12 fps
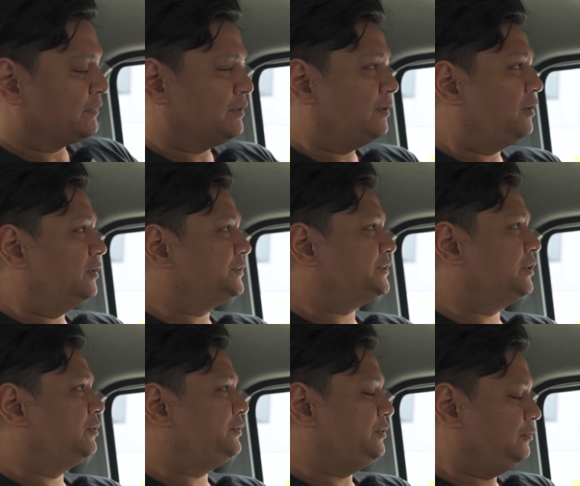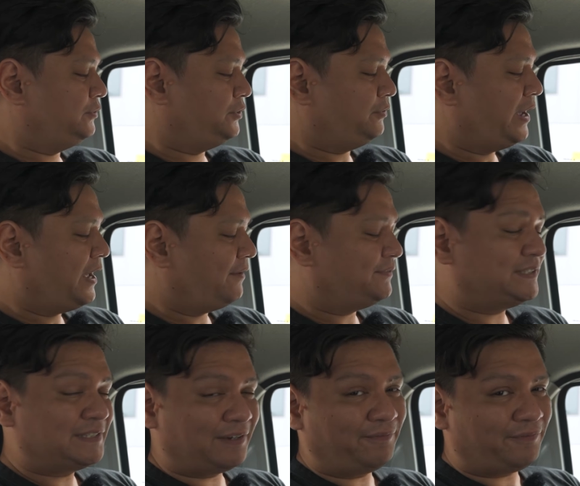Also, you do have
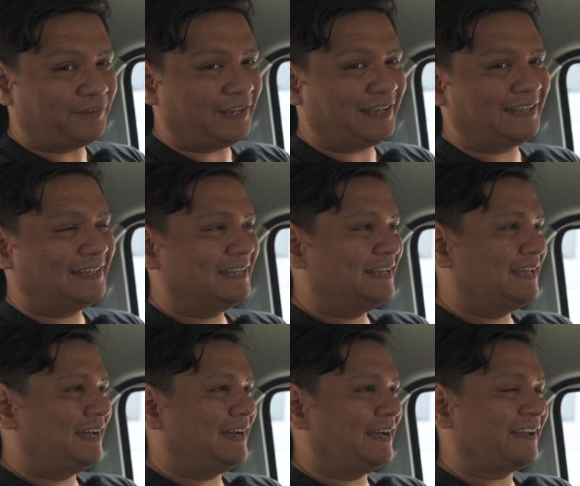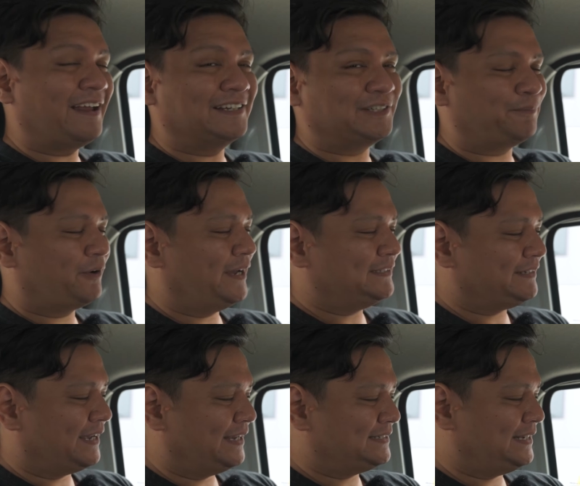something, I gotta surprise you
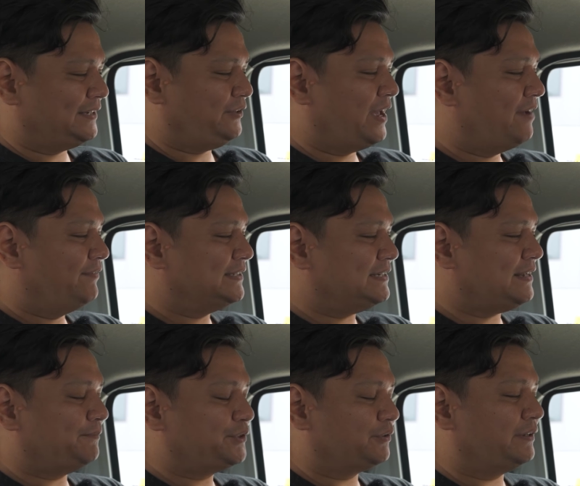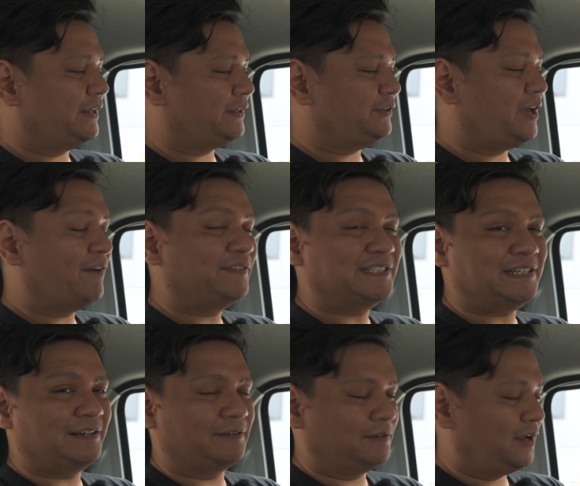guys that you haven't seen, I'm sure that you haven't seen in
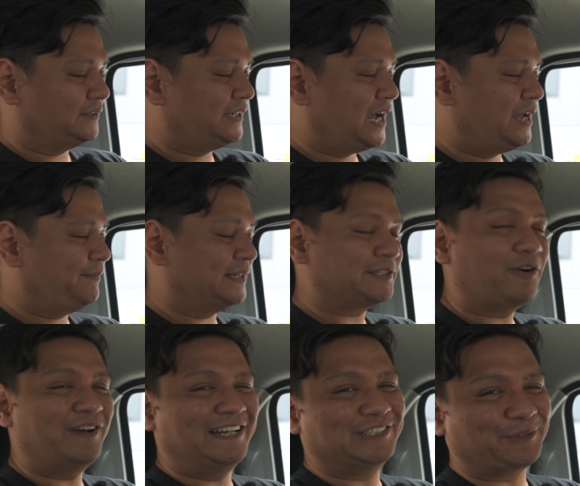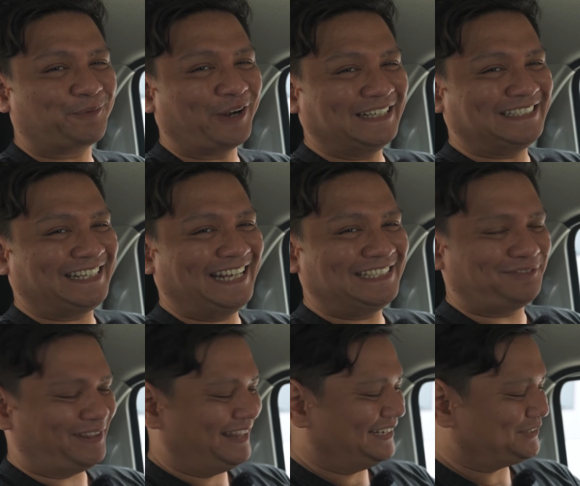a long time. Let's go ahead and surprise the kids
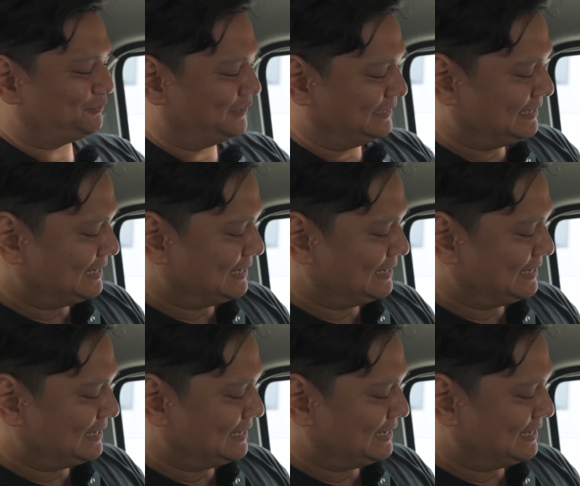with this one.